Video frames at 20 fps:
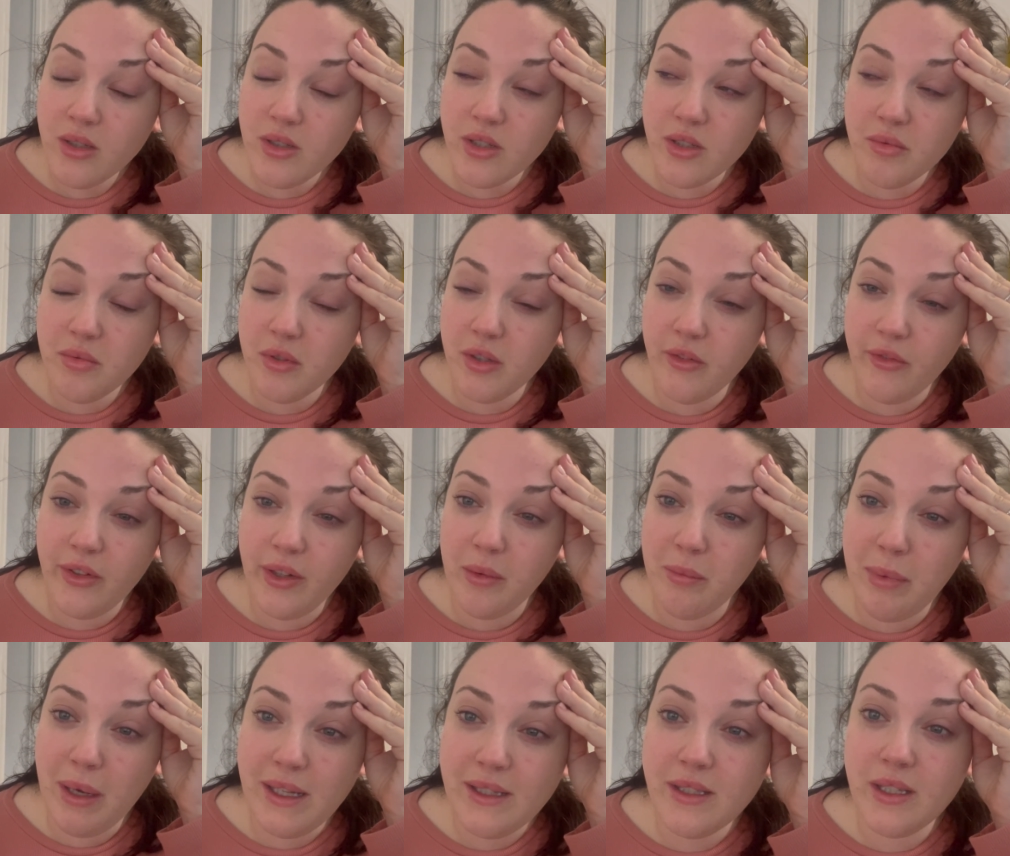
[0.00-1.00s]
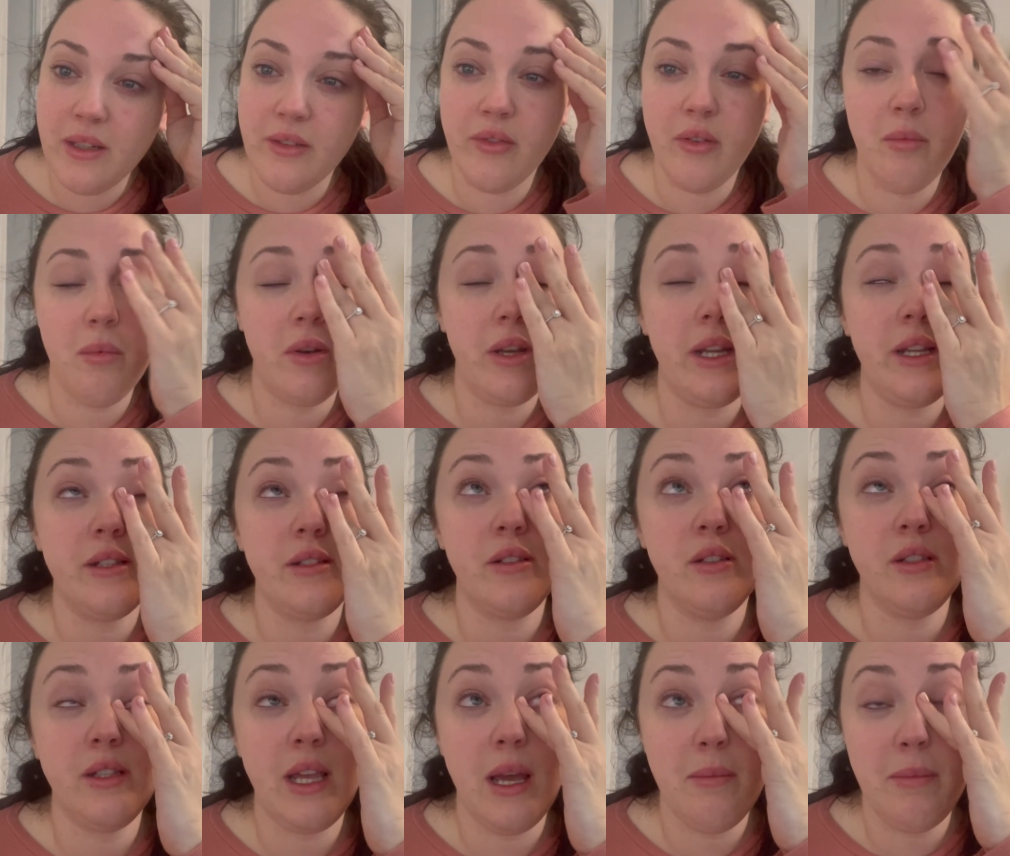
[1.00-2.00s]
just want to feel better, if I'm honest,
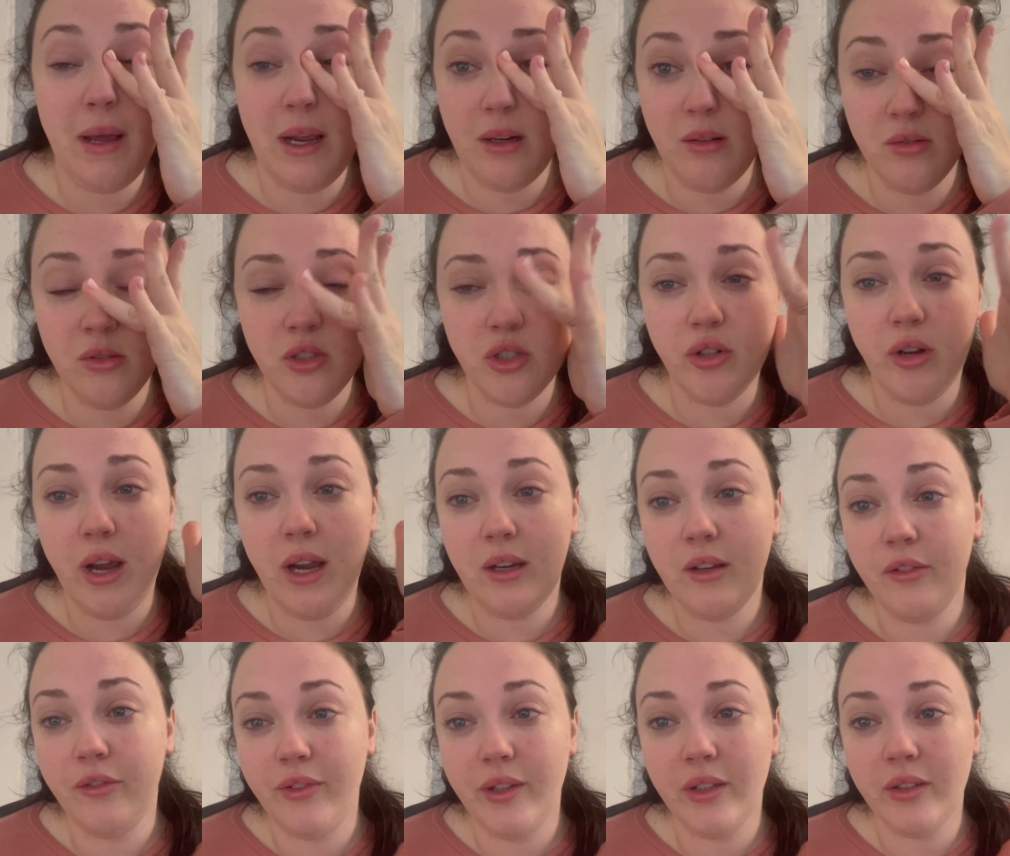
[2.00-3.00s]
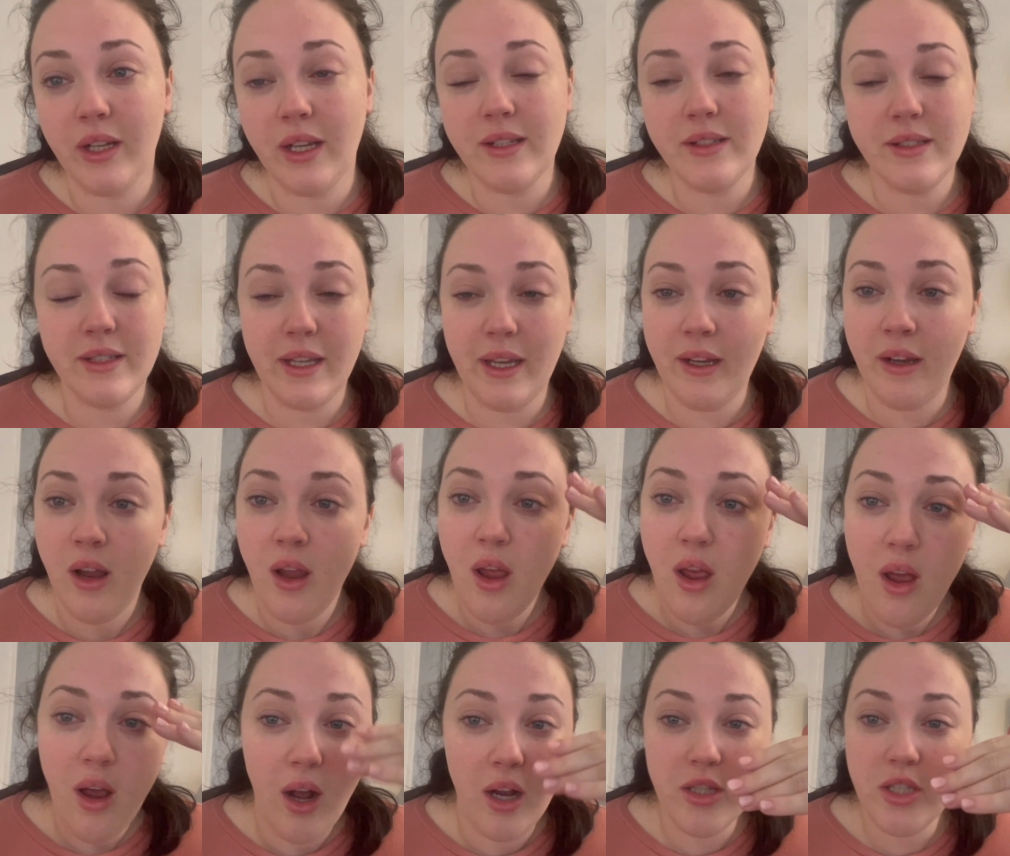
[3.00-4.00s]
and get back on track. I feel nice again.
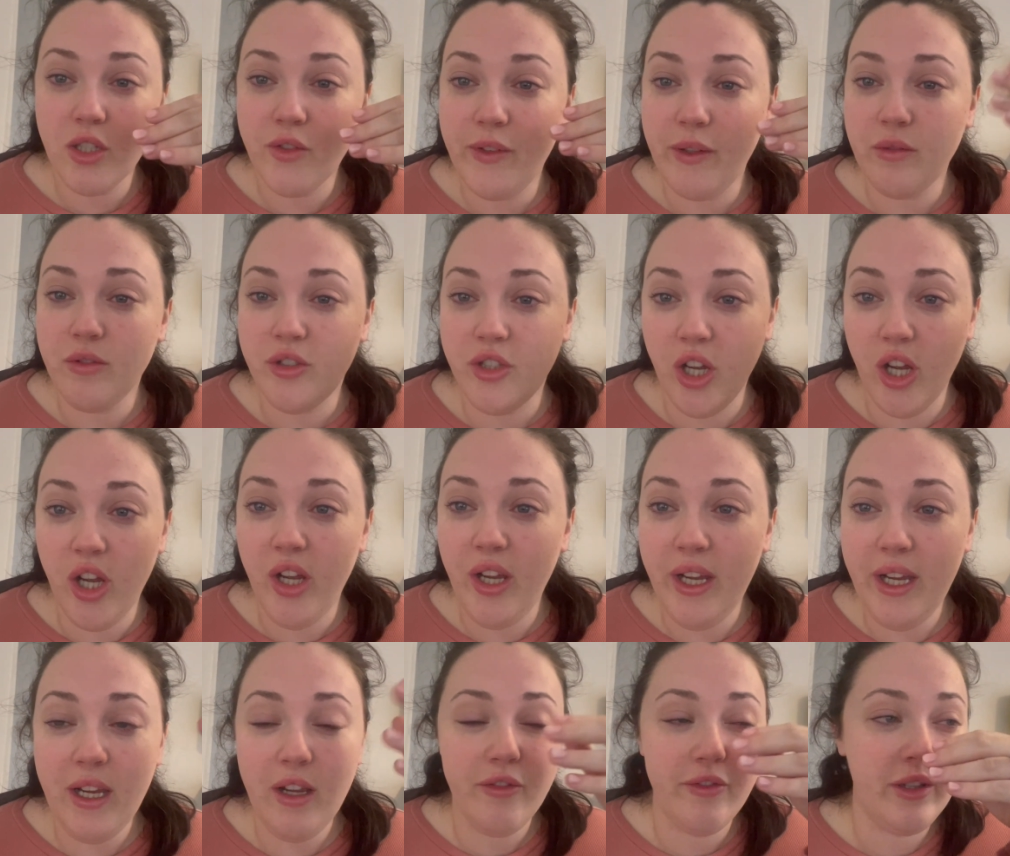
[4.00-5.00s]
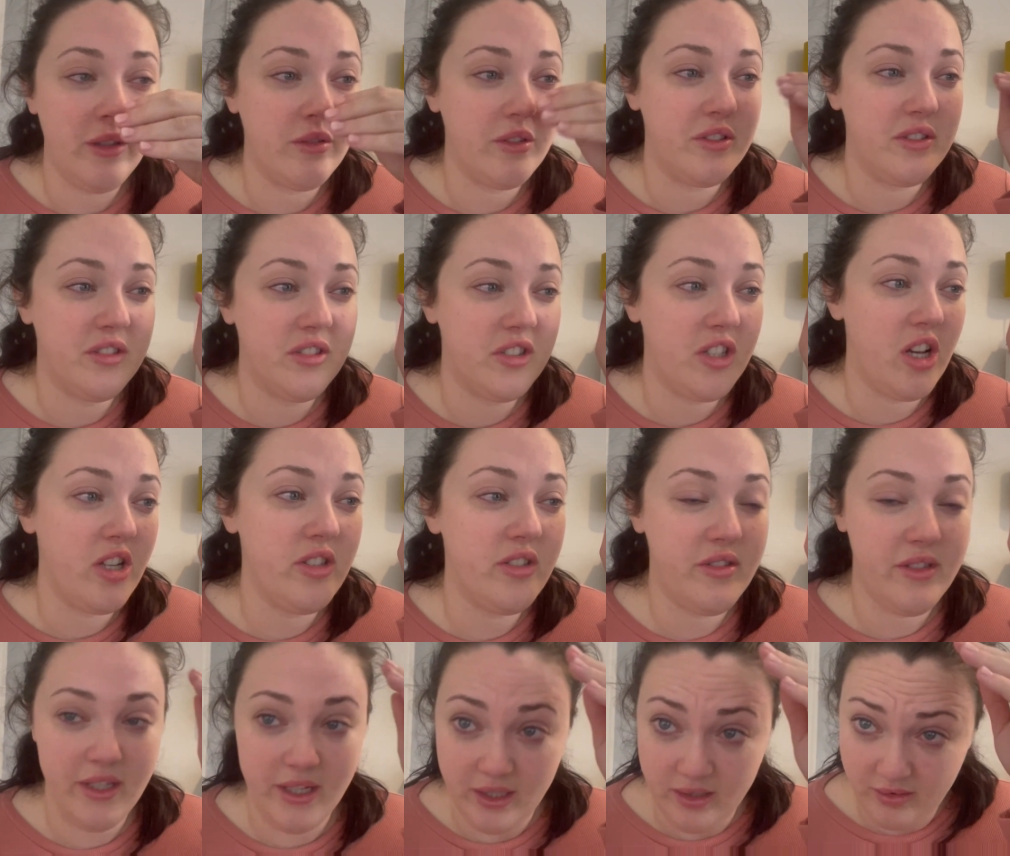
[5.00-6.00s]
I just feel dirty, I feel
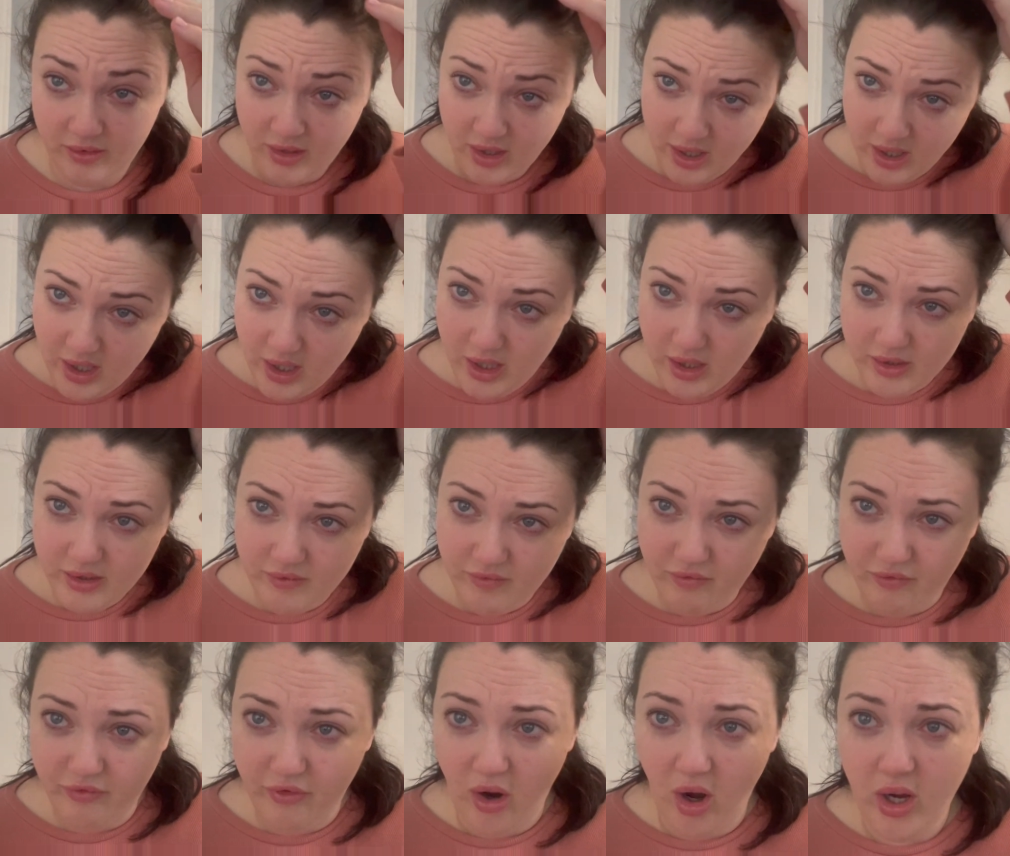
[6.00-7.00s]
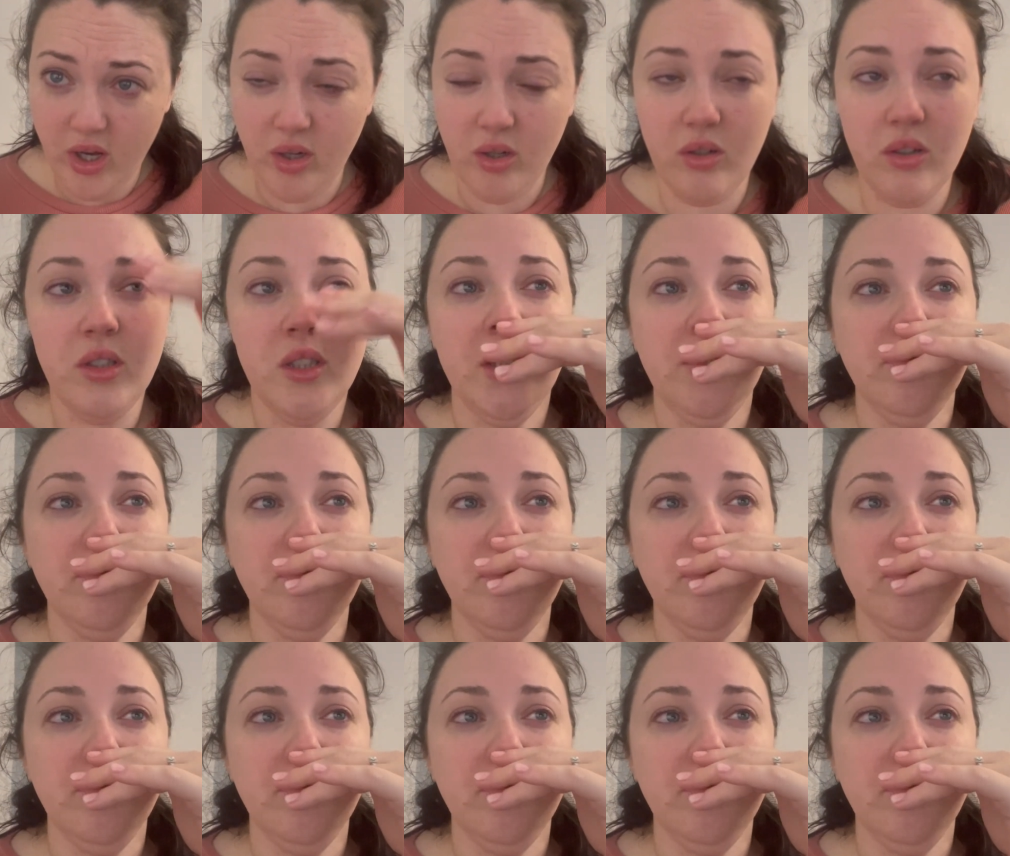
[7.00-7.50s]
disgusting, vile.